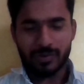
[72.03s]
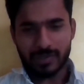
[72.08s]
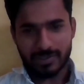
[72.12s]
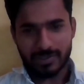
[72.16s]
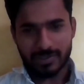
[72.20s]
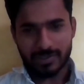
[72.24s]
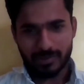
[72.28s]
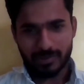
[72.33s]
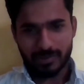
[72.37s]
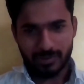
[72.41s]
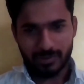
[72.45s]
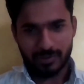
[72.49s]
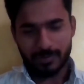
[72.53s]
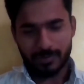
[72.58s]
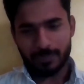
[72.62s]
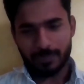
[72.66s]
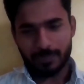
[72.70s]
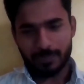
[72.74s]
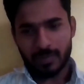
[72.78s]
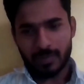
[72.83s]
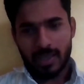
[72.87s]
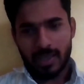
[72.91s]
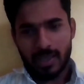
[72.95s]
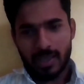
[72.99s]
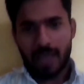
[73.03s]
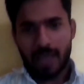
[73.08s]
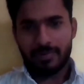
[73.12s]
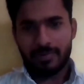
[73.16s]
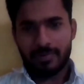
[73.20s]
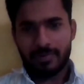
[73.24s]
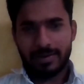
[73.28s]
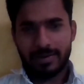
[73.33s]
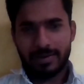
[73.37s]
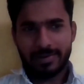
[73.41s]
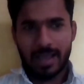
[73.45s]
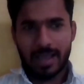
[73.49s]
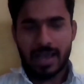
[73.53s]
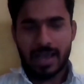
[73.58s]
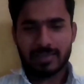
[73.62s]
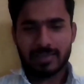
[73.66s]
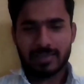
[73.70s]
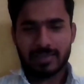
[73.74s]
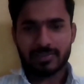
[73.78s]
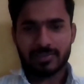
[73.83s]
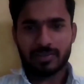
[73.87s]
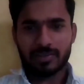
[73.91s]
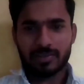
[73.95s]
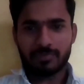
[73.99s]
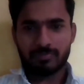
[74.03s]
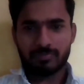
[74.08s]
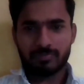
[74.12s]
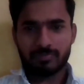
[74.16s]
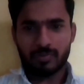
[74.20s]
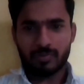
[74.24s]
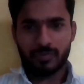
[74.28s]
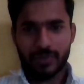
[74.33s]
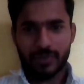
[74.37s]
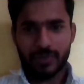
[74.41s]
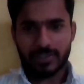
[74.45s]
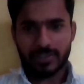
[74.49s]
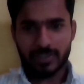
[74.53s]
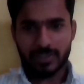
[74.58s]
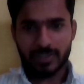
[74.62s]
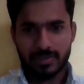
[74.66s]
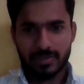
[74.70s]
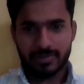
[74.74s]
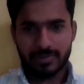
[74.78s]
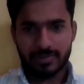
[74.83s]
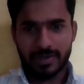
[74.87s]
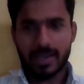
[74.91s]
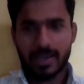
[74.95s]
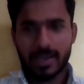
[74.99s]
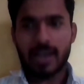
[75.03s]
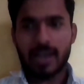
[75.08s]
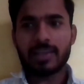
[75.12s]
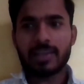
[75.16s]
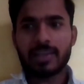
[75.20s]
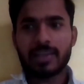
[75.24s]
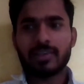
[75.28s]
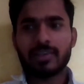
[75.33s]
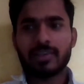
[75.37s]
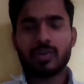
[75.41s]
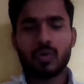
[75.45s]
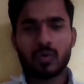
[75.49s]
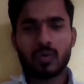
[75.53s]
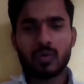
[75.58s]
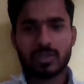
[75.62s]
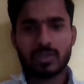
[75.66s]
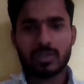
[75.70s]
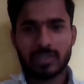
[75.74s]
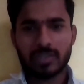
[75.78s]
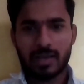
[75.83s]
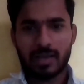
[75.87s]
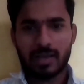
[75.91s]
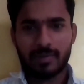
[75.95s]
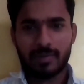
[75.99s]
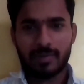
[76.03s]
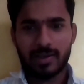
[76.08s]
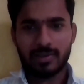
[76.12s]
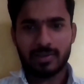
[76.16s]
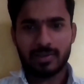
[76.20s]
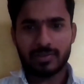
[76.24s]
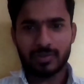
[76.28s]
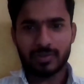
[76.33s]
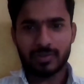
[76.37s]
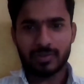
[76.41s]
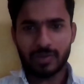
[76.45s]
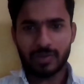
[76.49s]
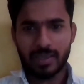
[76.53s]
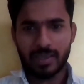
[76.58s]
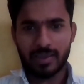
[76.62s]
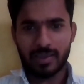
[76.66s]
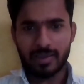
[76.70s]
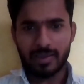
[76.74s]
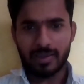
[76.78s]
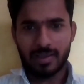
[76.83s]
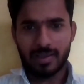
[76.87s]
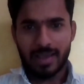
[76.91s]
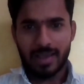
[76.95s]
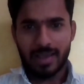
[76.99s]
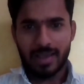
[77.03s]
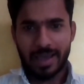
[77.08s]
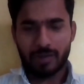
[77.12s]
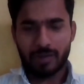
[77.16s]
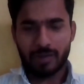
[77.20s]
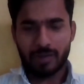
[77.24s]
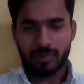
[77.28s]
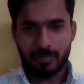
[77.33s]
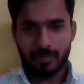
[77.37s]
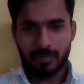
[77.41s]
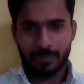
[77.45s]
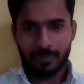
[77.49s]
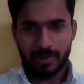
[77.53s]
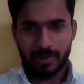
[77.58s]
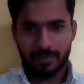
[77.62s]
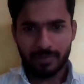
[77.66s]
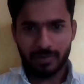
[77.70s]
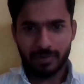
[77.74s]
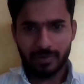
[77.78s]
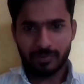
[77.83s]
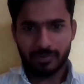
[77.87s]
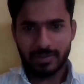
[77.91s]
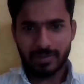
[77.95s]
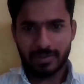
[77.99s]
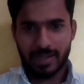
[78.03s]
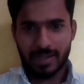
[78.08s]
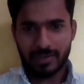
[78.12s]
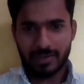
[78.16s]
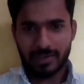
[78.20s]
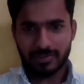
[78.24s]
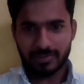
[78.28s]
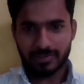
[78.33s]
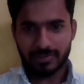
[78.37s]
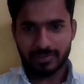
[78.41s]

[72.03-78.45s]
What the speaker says: So I will ask some questions regarding core Java. Okay. Are you comfortable with that?